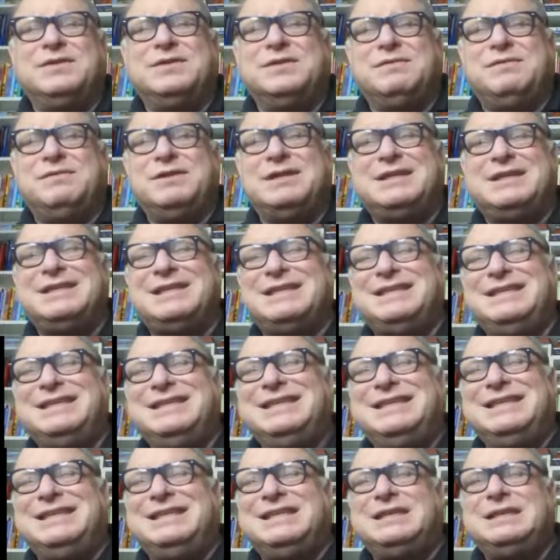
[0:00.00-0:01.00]
And if it
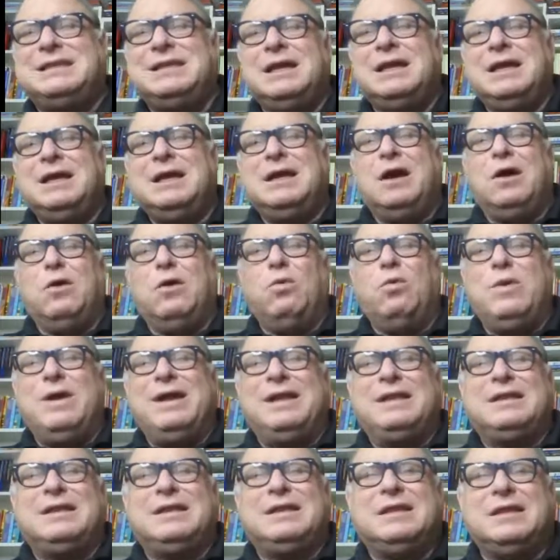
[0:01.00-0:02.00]
exceeds a
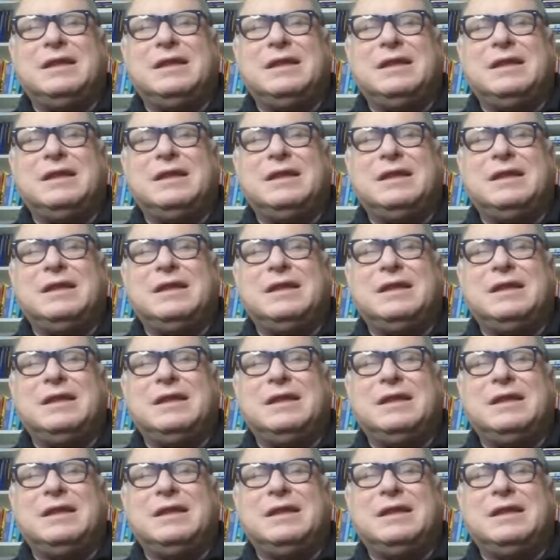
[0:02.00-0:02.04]
width